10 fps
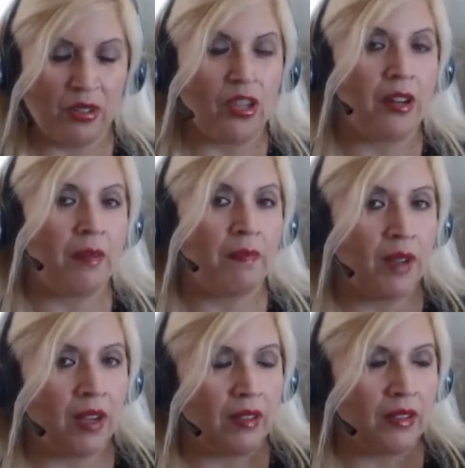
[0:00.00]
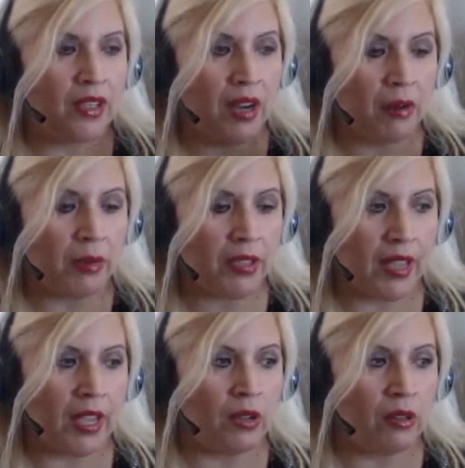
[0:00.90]
You start a, a, terrible
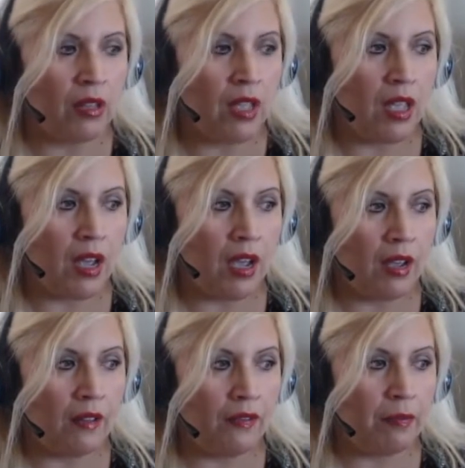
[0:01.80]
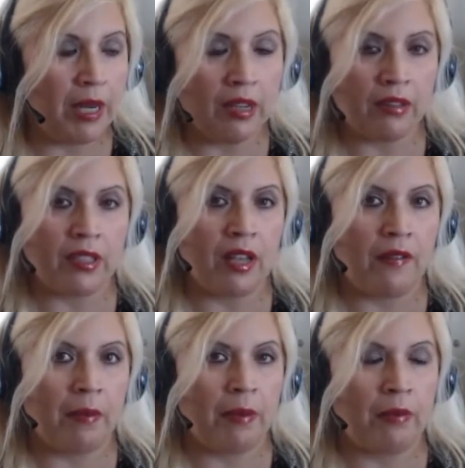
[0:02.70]
cycle of beating
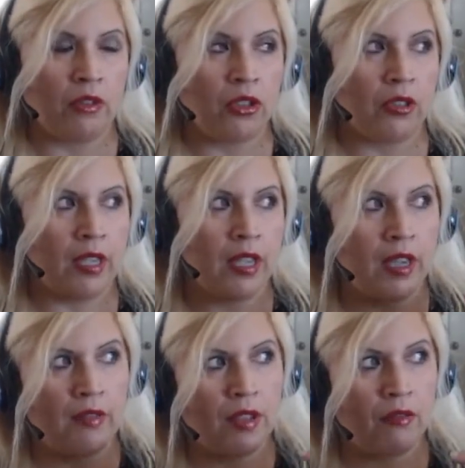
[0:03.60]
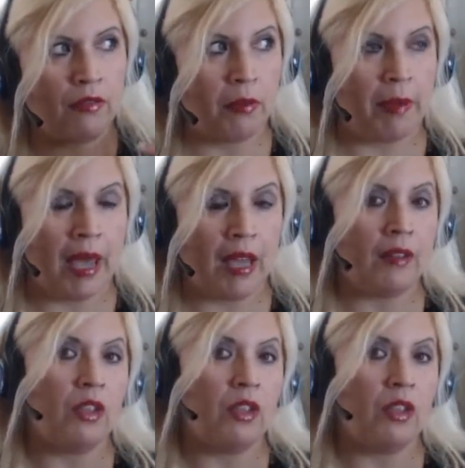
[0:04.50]
yourself up emotionally, and then you feel bad.